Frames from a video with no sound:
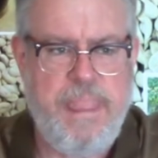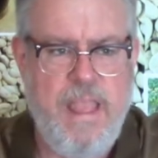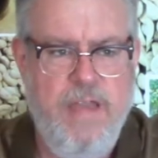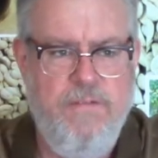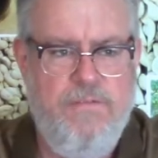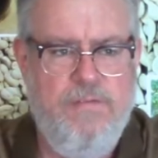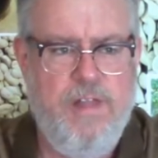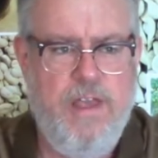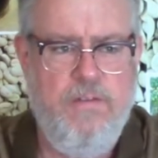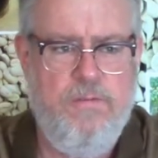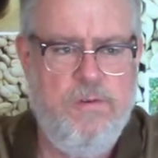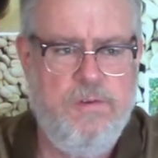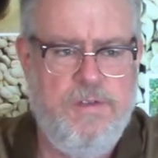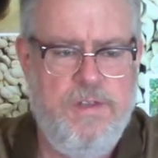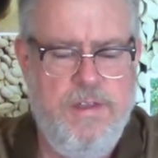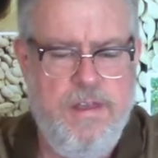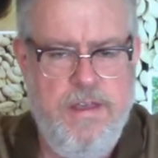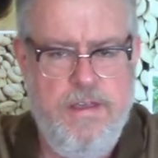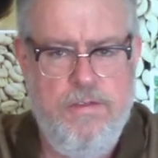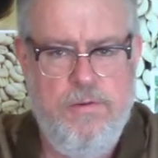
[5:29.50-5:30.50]
flavors
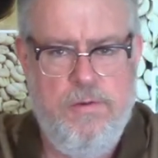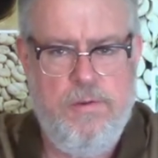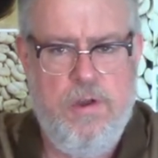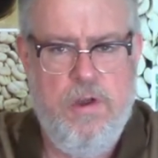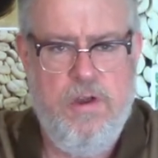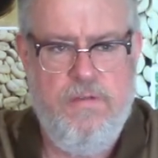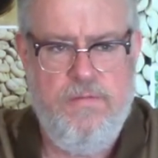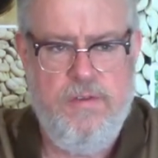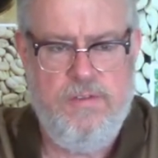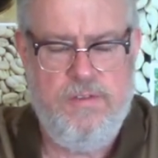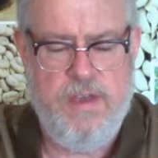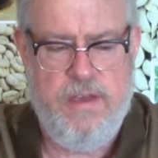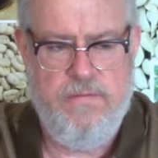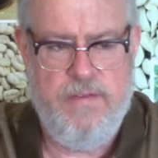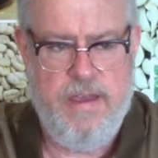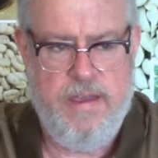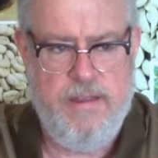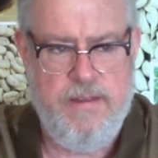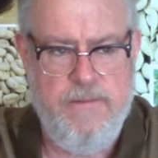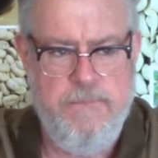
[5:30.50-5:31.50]
than the other coffees I've
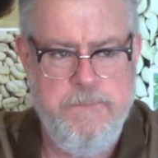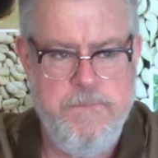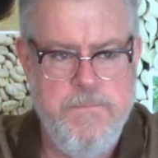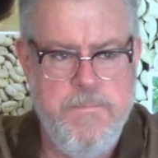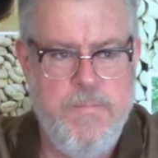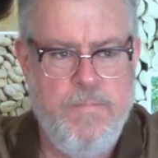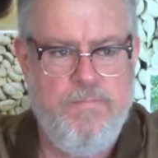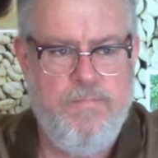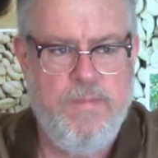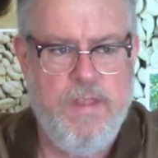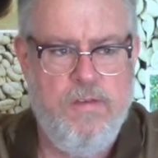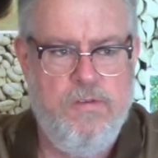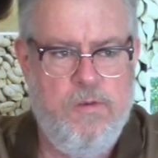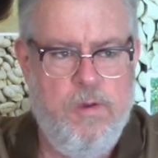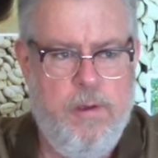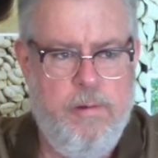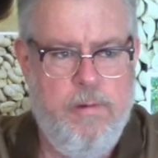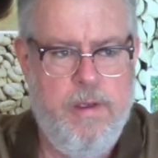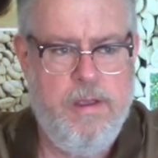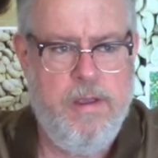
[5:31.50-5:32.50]
had. So
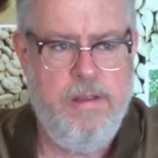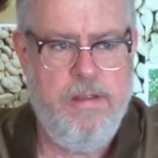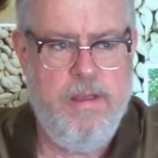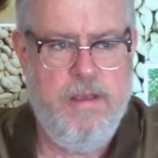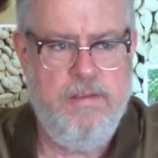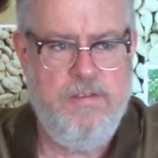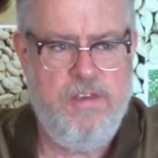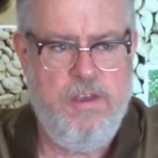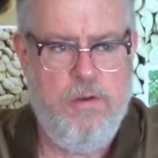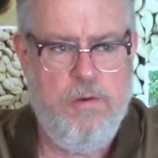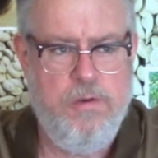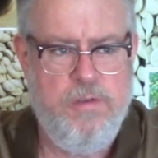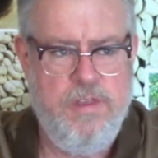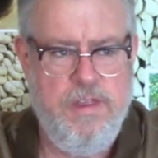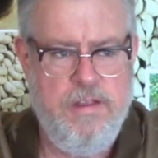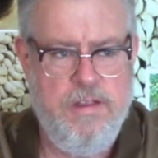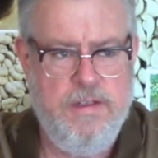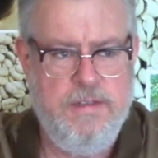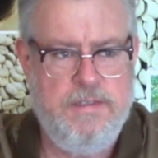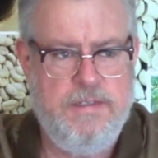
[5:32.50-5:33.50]
I recognize the
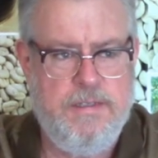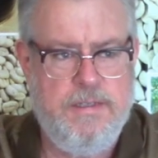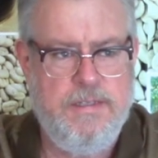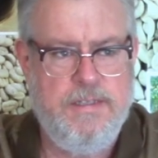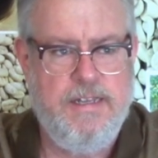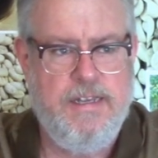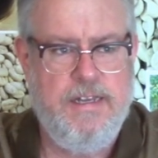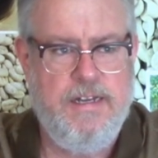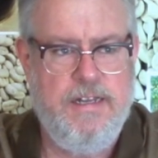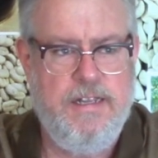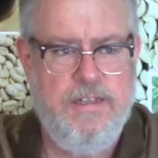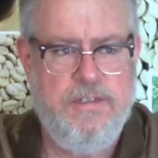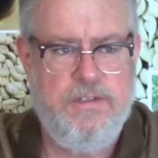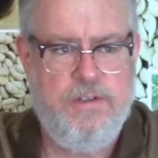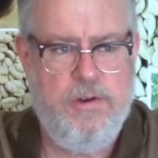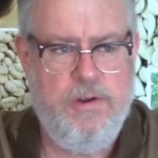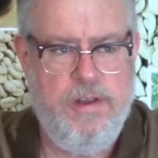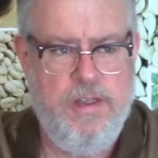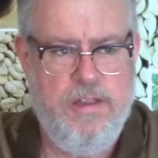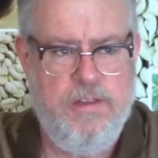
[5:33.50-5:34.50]
earthiness. It is
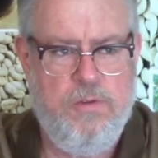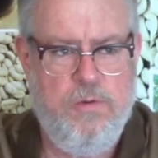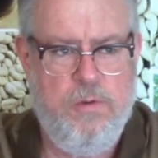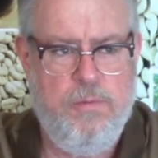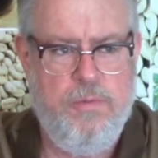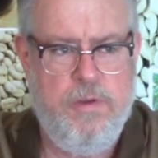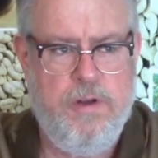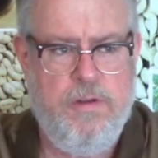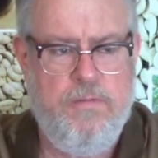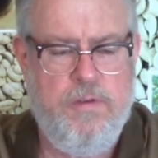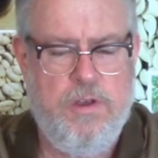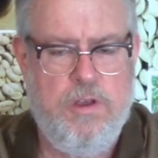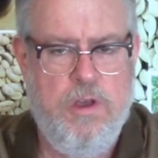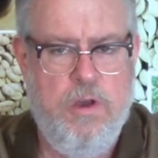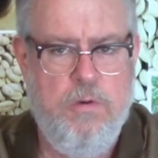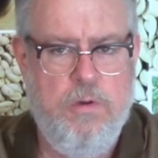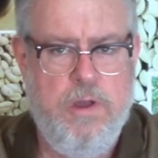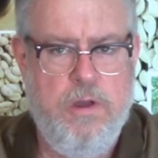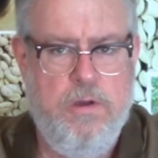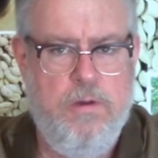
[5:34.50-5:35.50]
turning into a bit of a
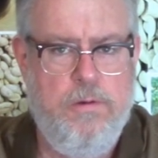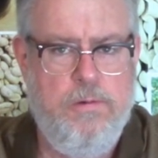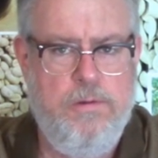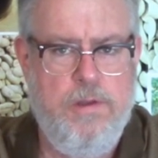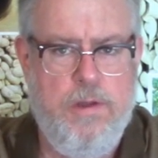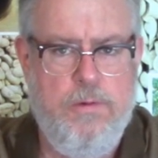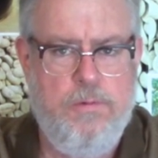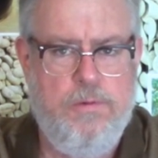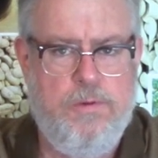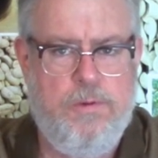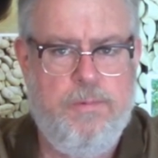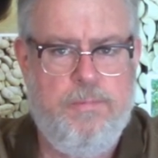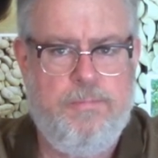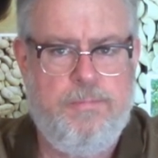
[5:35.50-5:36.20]
cocoa note.